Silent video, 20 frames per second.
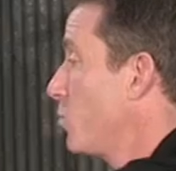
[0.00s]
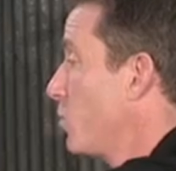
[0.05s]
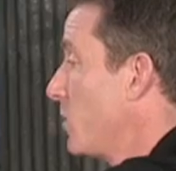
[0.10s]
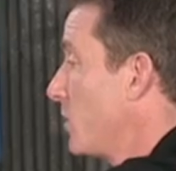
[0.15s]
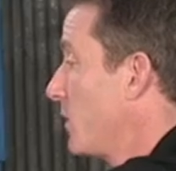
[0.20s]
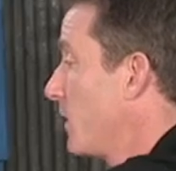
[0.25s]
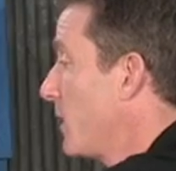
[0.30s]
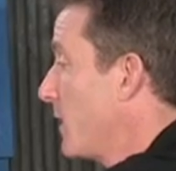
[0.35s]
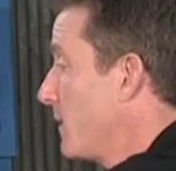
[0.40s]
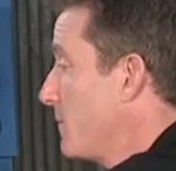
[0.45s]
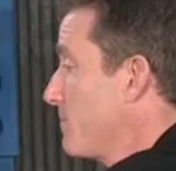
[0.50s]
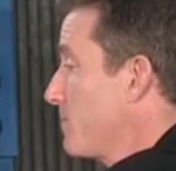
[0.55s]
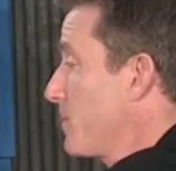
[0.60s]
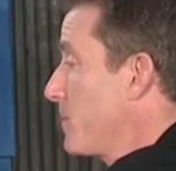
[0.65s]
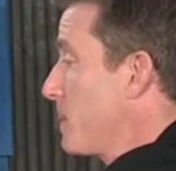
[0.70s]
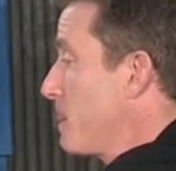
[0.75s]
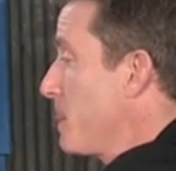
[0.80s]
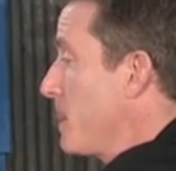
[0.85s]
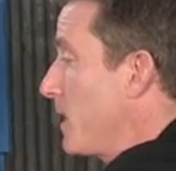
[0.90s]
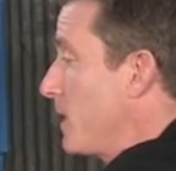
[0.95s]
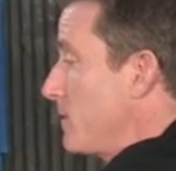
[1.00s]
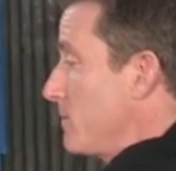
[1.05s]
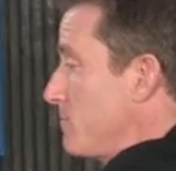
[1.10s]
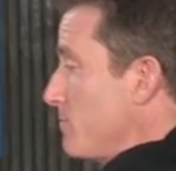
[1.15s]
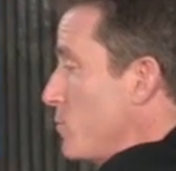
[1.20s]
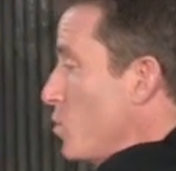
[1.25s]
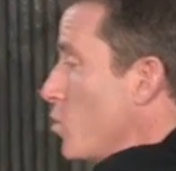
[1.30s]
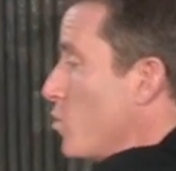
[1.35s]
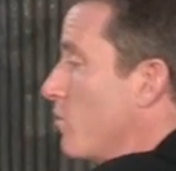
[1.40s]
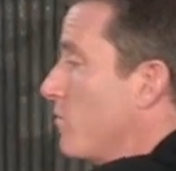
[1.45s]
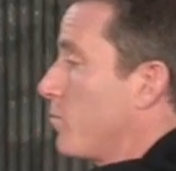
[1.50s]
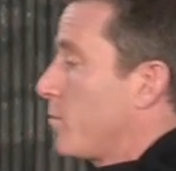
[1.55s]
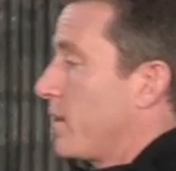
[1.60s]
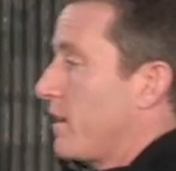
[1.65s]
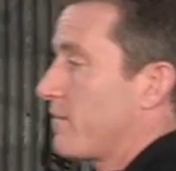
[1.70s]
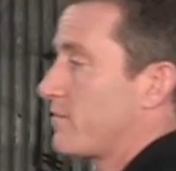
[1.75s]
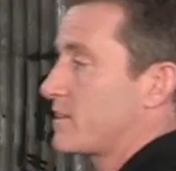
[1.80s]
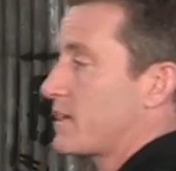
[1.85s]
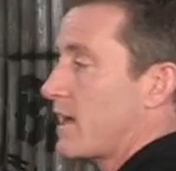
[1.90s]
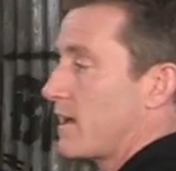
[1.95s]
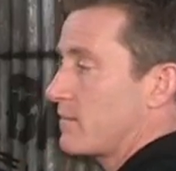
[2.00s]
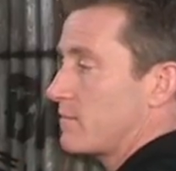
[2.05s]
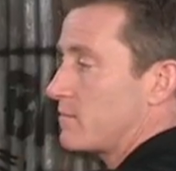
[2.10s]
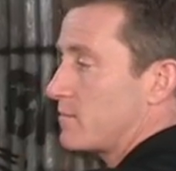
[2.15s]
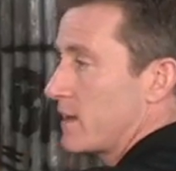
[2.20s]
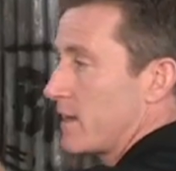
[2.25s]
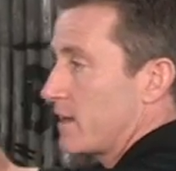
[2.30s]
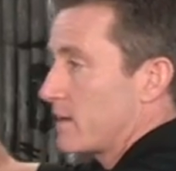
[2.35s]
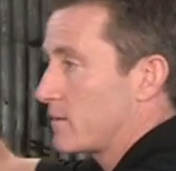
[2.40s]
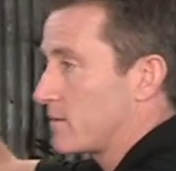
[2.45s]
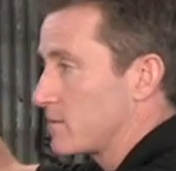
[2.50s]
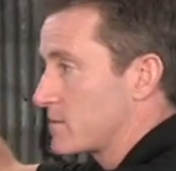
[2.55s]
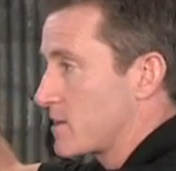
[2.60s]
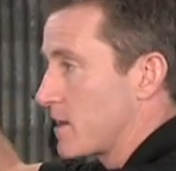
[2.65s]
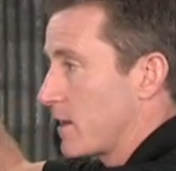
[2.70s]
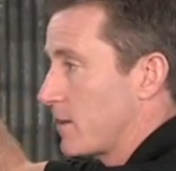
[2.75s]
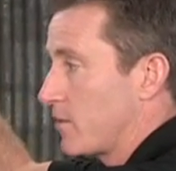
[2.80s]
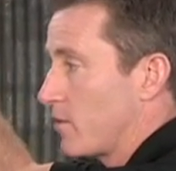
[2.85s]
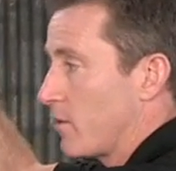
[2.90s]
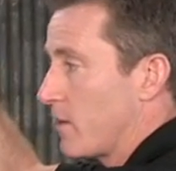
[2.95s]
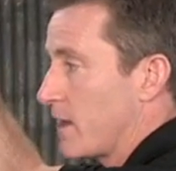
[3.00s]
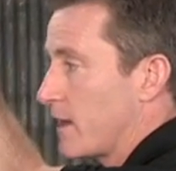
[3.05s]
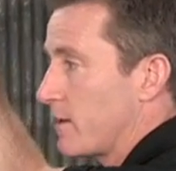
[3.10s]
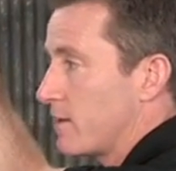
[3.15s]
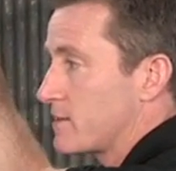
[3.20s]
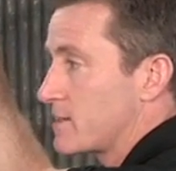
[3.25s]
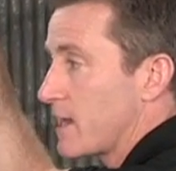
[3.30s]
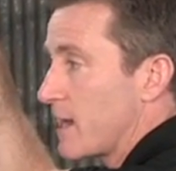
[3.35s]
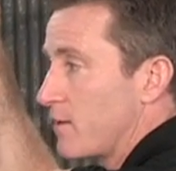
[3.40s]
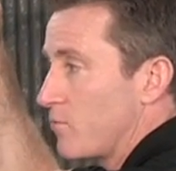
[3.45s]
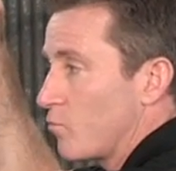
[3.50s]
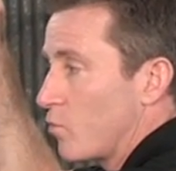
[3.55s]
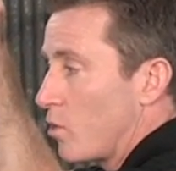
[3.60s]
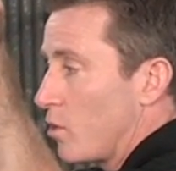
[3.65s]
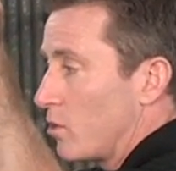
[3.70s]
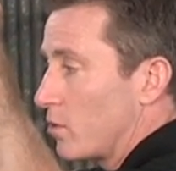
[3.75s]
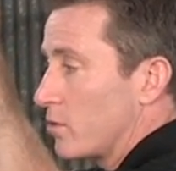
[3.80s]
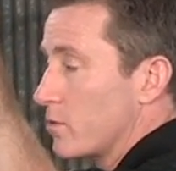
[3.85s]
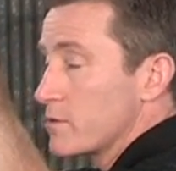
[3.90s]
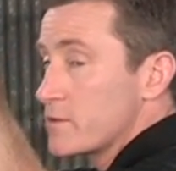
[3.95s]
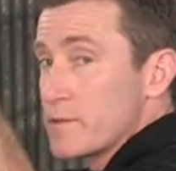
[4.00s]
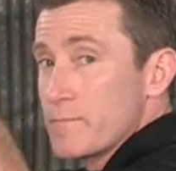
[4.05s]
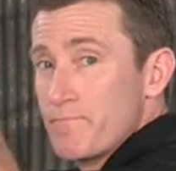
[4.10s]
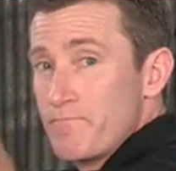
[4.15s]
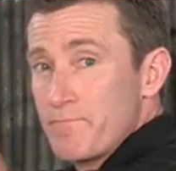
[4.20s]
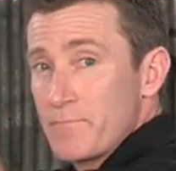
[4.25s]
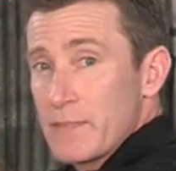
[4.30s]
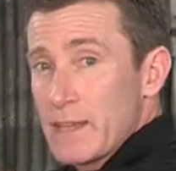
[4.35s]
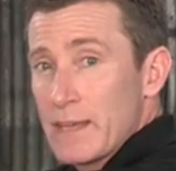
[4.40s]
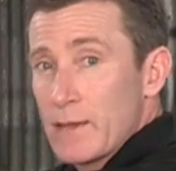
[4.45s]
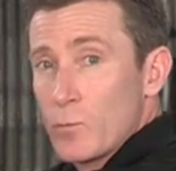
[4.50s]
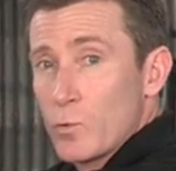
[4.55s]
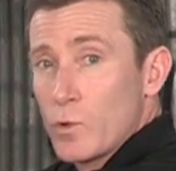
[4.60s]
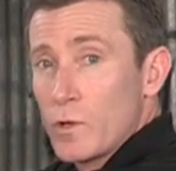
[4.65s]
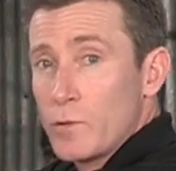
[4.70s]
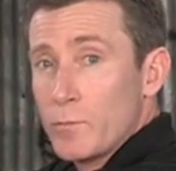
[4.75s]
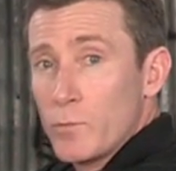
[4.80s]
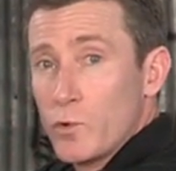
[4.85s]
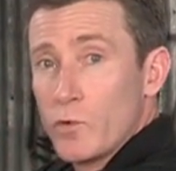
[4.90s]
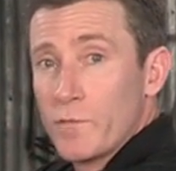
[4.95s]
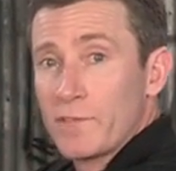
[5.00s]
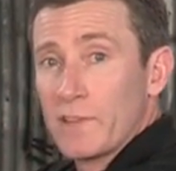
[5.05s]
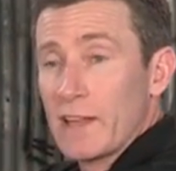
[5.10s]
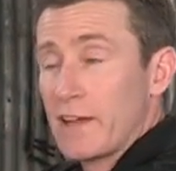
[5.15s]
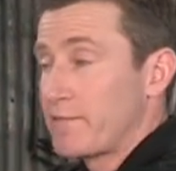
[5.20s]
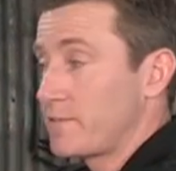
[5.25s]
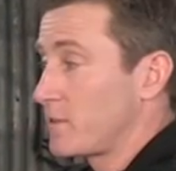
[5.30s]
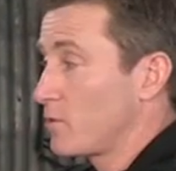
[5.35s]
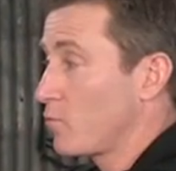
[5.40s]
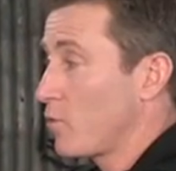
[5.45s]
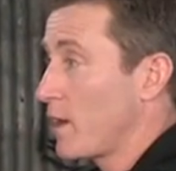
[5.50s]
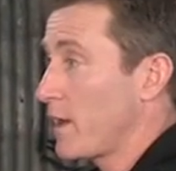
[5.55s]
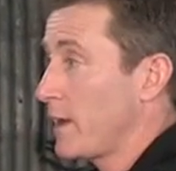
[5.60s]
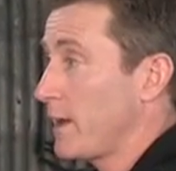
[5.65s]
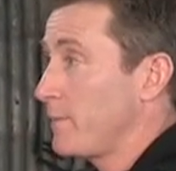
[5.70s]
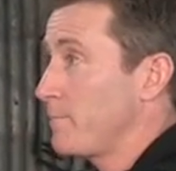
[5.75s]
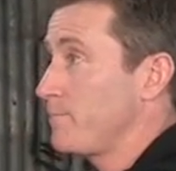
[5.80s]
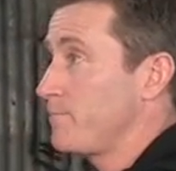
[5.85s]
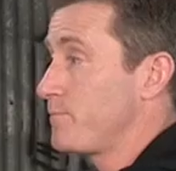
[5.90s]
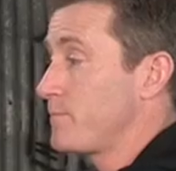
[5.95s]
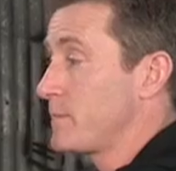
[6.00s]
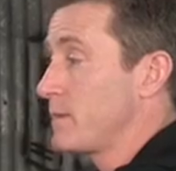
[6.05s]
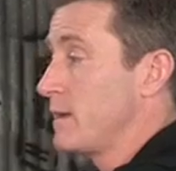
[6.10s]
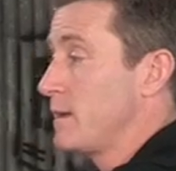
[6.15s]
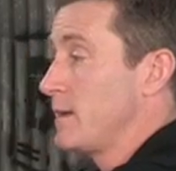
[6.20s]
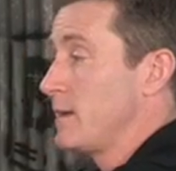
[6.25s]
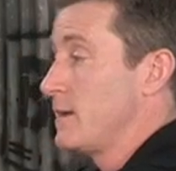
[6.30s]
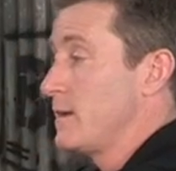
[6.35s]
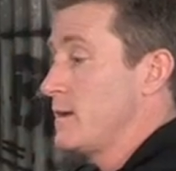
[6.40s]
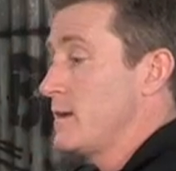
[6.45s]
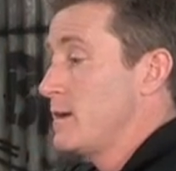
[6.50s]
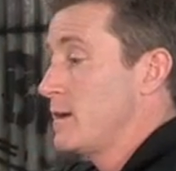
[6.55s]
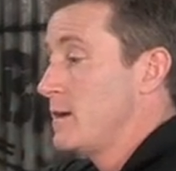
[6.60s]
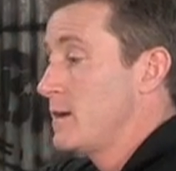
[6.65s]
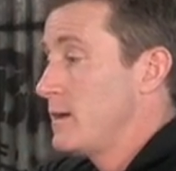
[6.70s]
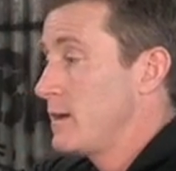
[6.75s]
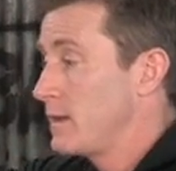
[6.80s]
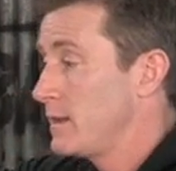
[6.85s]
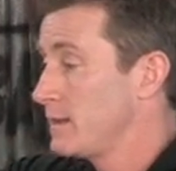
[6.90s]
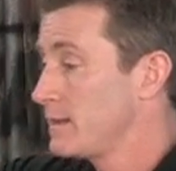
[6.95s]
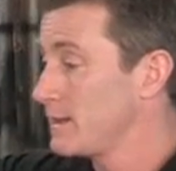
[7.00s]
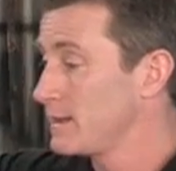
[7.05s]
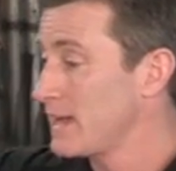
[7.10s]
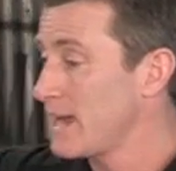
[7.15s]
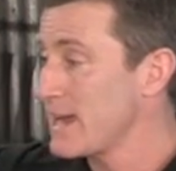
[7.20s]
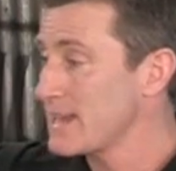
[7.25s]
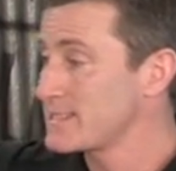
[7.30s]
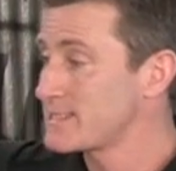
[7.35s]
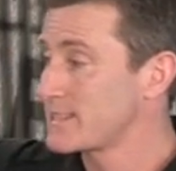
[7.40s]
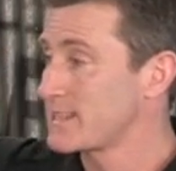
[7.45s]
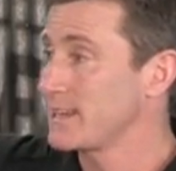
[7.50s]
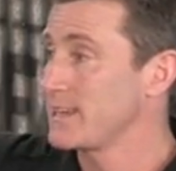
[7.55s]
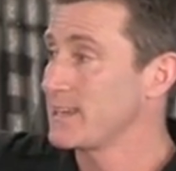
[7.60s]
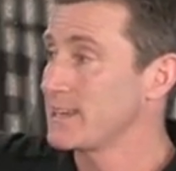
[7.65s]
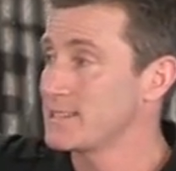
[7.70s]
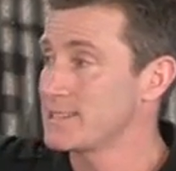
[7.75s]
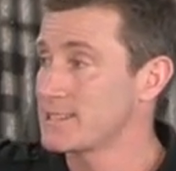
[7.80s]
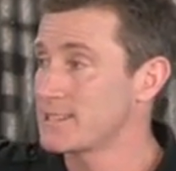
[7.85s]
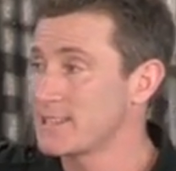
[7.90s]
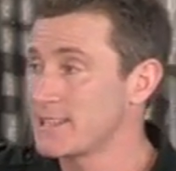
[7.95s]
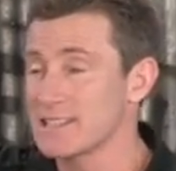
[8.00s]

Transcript: will uh, move. We have toggle handles on there and it's on rollers it will move left to right. And the last thing is